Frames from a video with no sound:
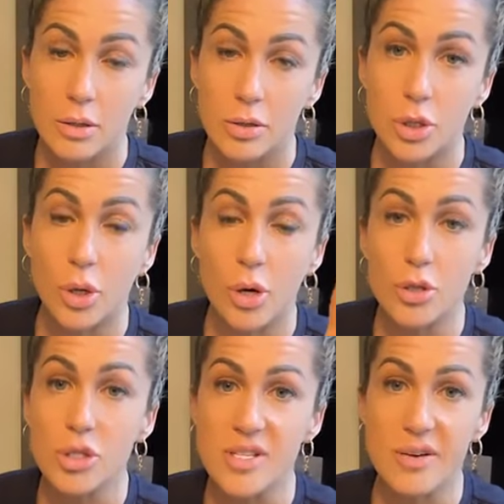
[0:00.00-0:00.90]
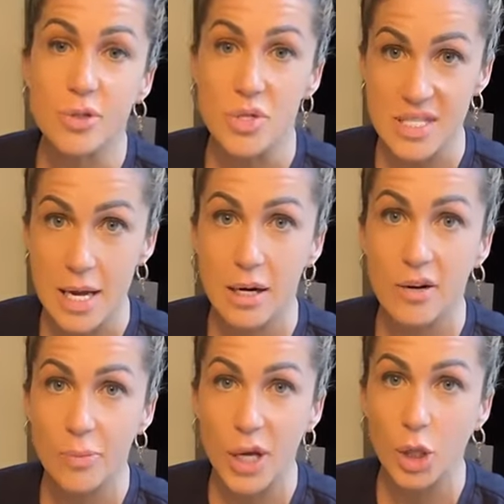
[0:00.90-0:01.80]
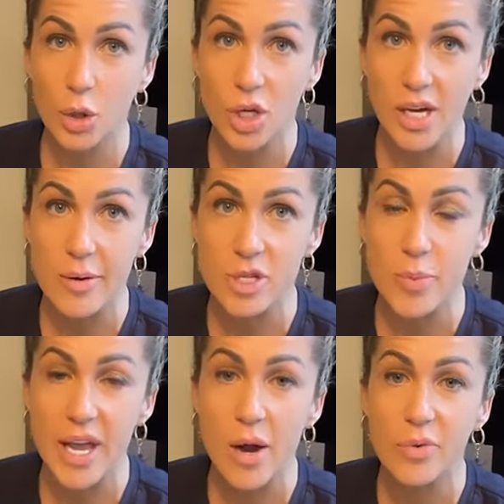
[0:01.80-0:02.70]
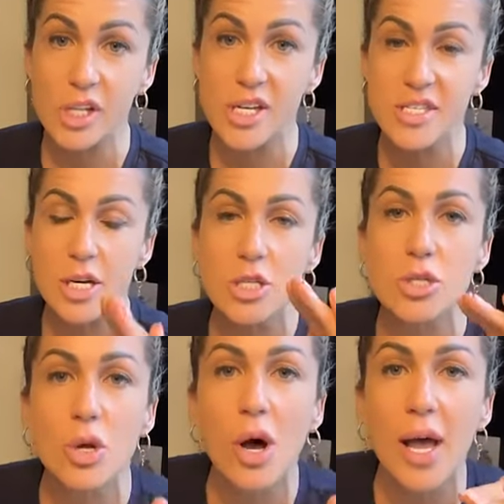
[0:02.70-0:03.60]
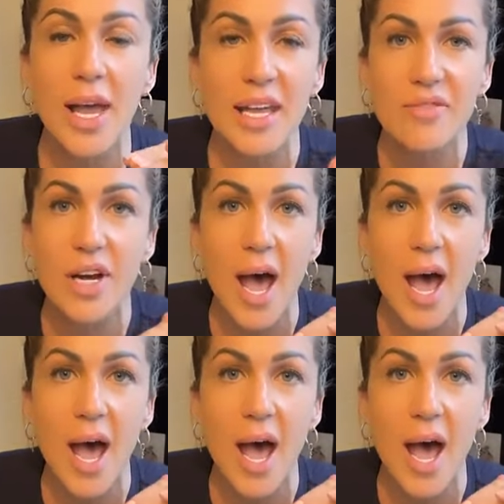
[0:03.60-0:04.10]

to hold yourself to a standard of being who you came to be and realize that it's not even